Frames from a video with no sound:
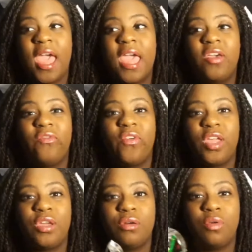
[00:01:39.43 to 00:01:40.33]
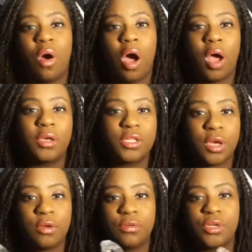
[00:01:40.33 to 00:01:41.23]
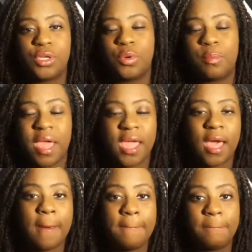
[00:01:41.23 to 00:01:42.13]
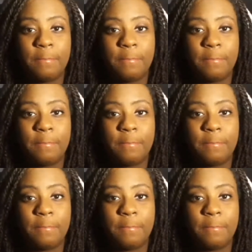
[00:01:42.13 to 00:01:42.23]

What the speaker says: If you also do makeup,